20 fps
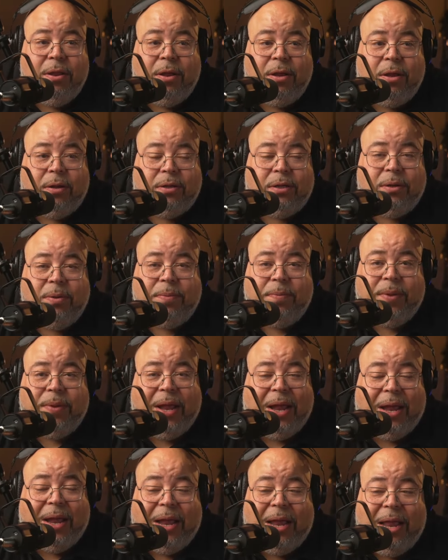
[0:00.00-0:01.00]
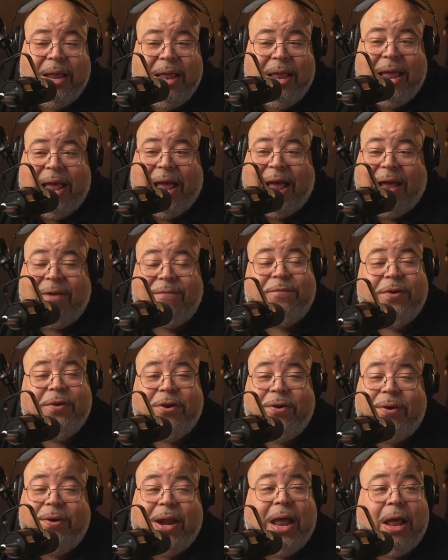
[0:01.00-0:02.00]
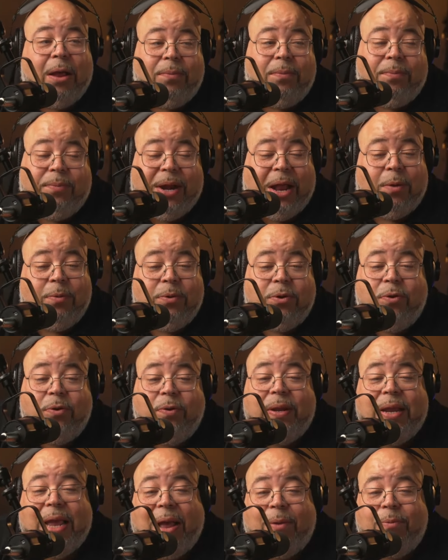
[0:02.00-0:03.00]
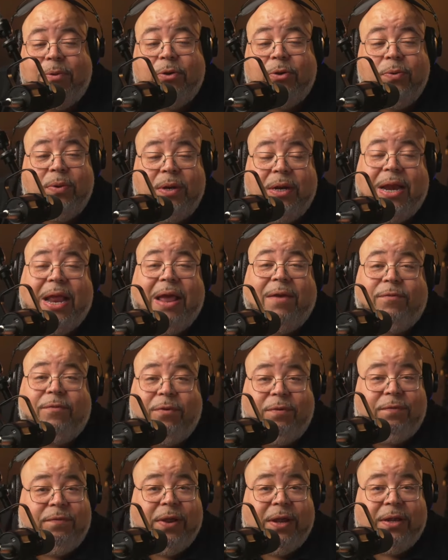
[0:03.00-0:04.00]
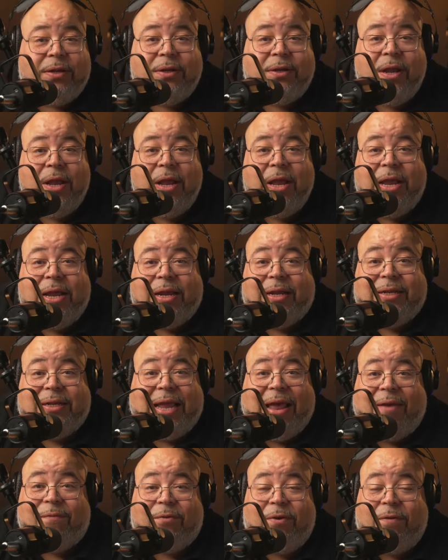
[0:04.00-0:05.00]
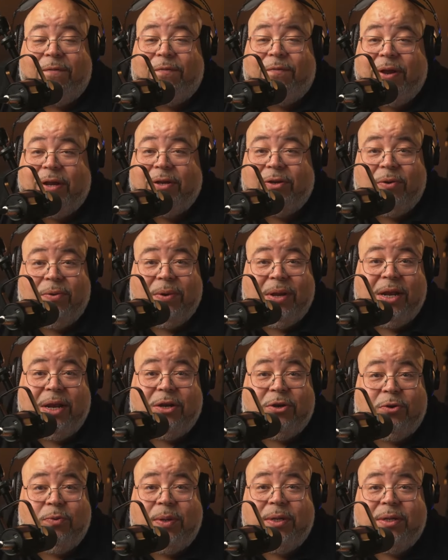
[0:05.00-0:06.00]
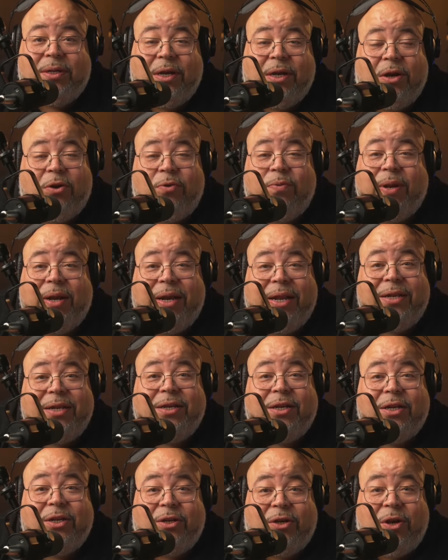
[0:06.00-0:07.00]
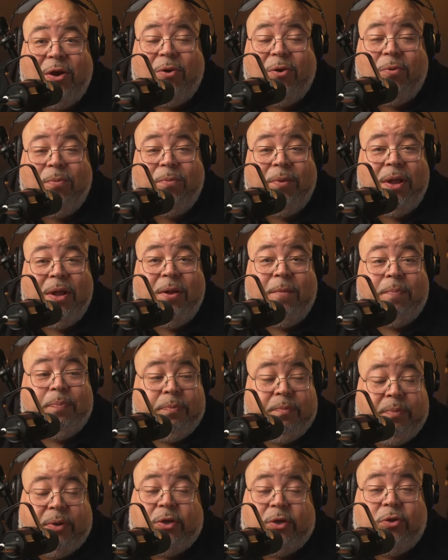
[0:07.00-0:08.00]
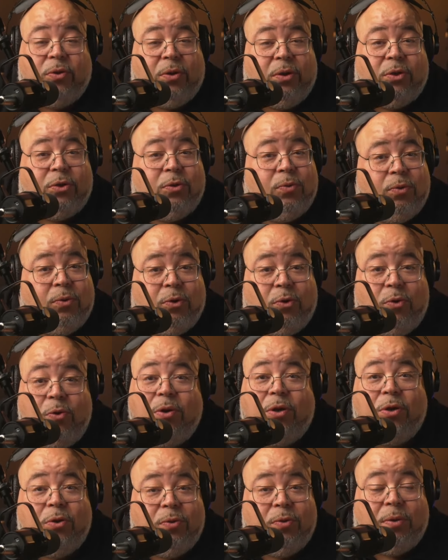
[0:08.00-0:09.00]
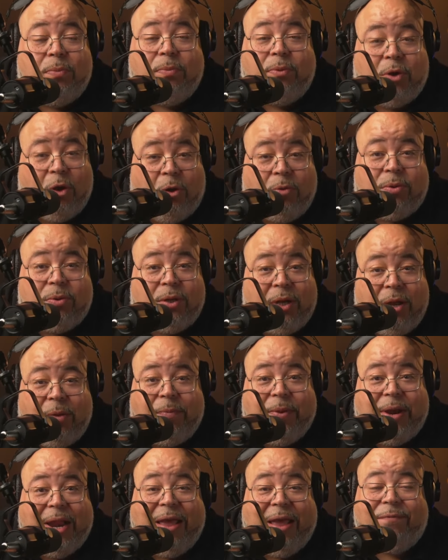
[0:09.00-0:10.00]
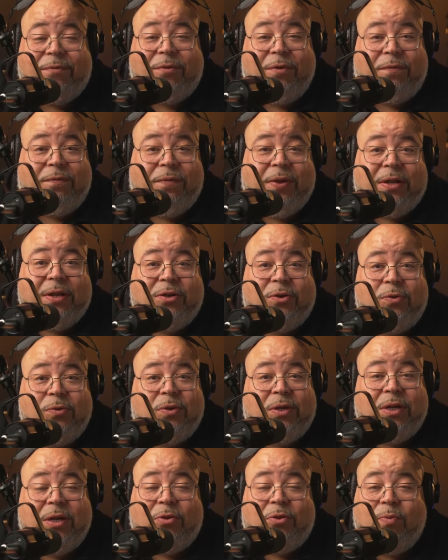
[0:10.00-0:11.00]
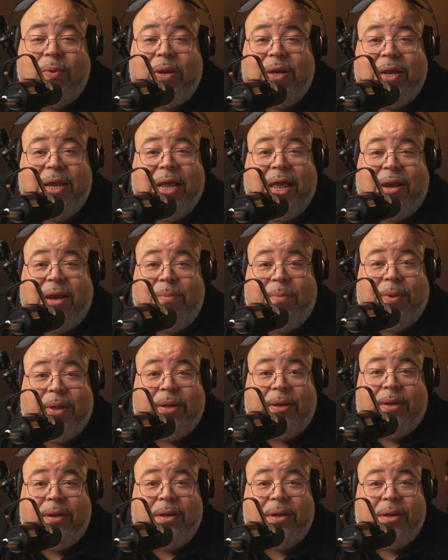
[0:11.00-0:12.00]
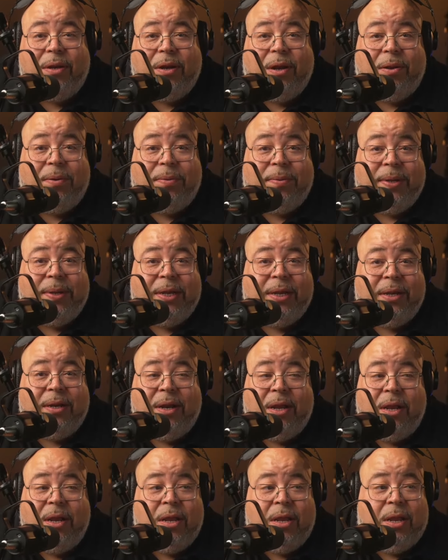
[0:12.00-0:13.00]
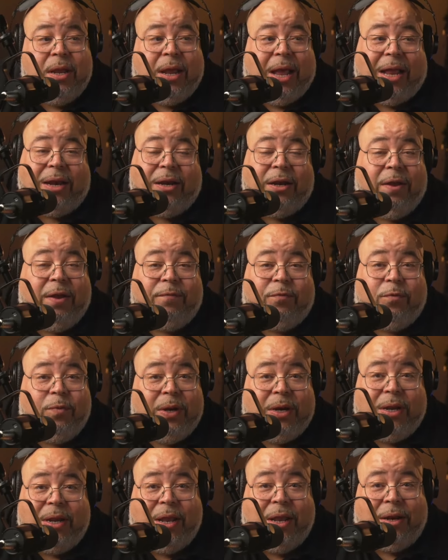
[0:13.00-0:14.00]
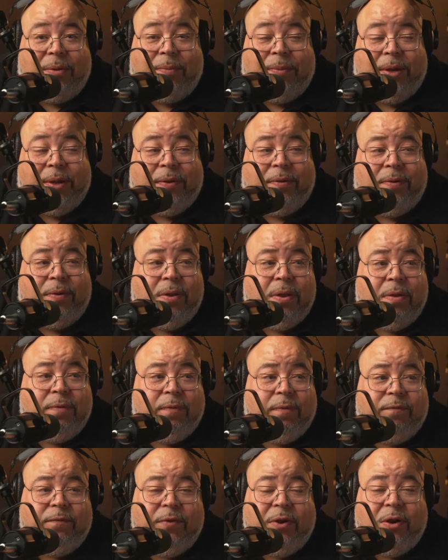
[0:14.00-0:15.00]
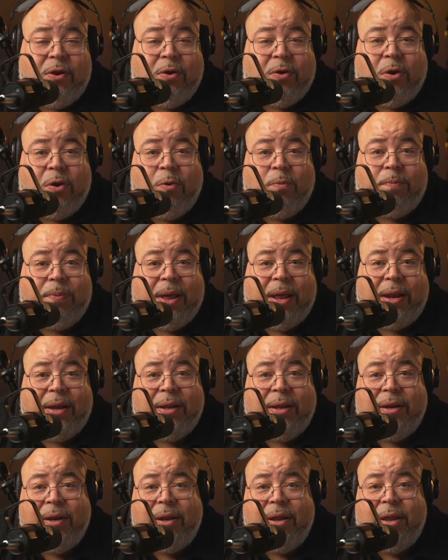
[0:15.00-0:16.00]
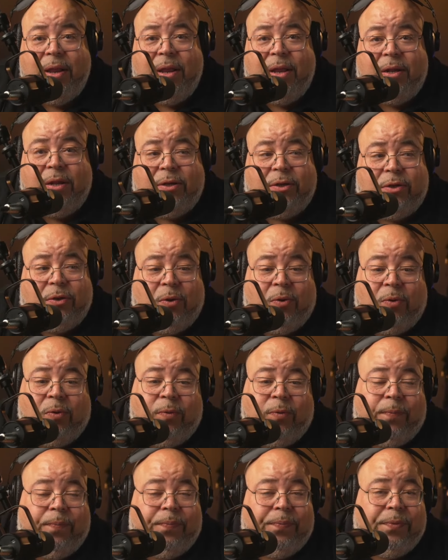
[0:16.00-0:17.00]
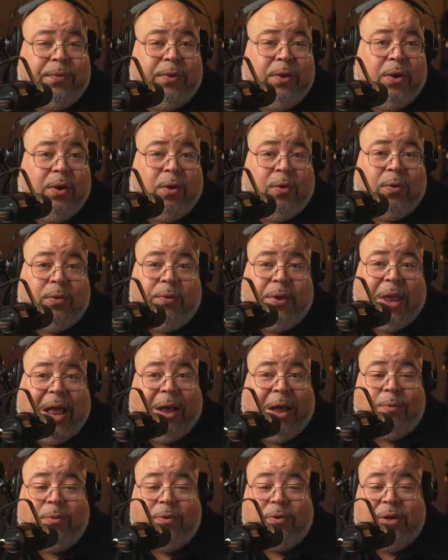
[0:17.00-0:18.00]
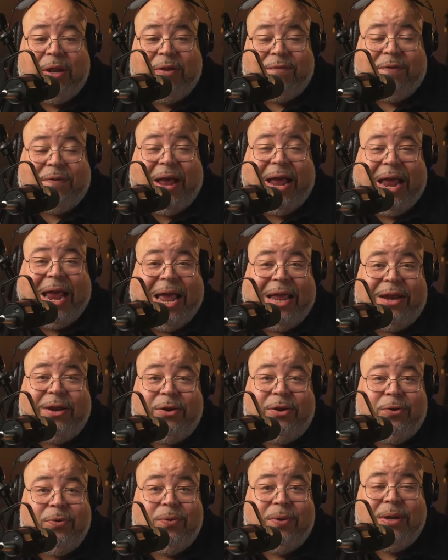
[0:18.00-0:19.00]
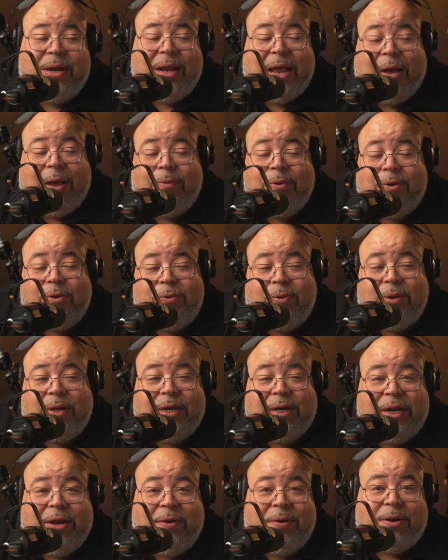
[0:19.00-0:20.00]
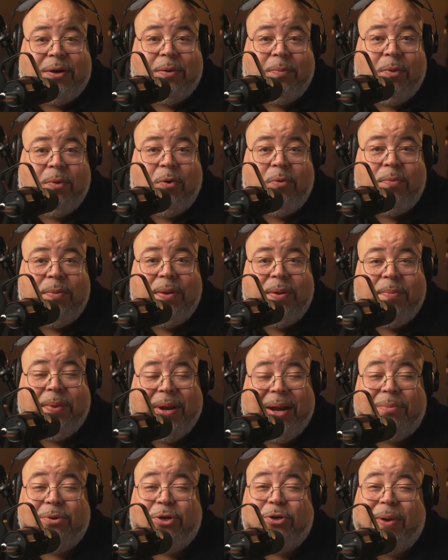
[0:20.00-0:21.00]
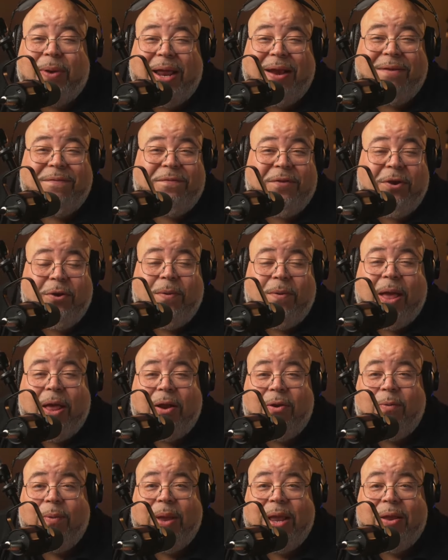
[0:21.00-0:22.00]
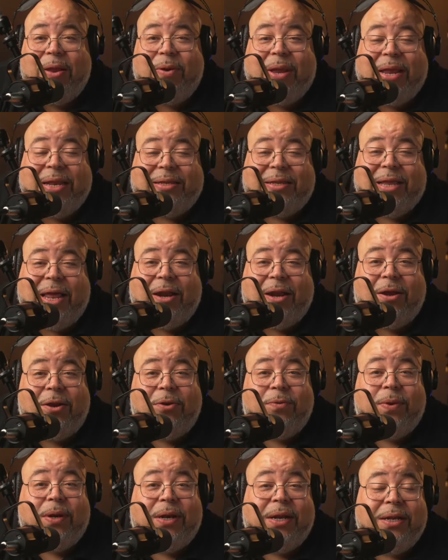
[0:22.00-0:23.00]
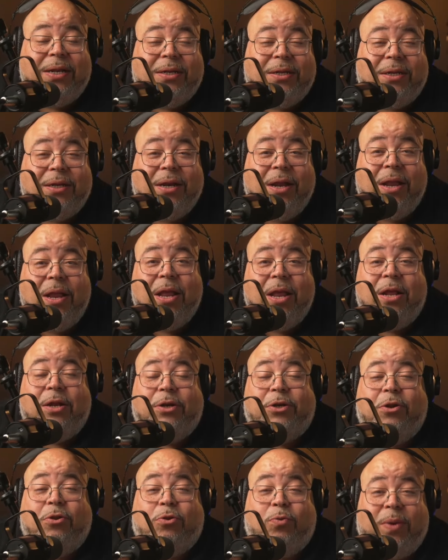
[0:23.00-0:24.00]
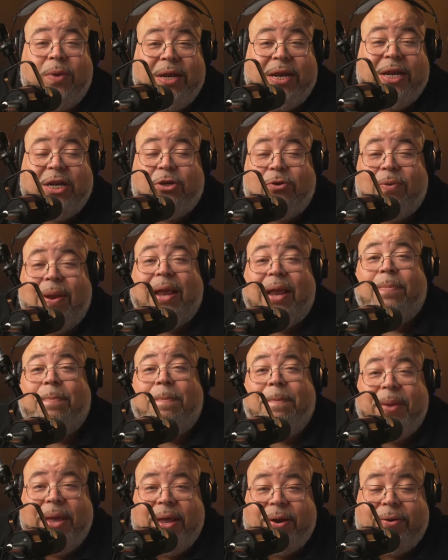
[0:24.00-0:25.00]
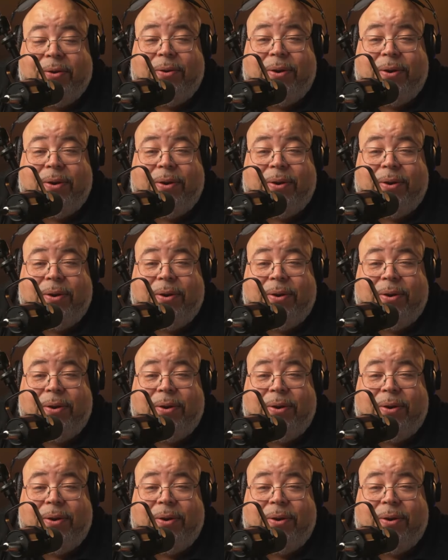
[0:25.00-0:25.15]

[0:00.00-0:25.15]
Some I'll figure it out, but I would create. I would do it in After Effects because After Effects don't get it twisted. Unreal Engine is dope, but you could shoot, you could do some dope stuff in After Effects using 3D element. You know what I mean? I love 3D Element from Video Copilot. So, you know, I would if I had to do it, I would do it in there at the moment, but I'm trying to figure out a way inside of Unreal Engine to 3D track better.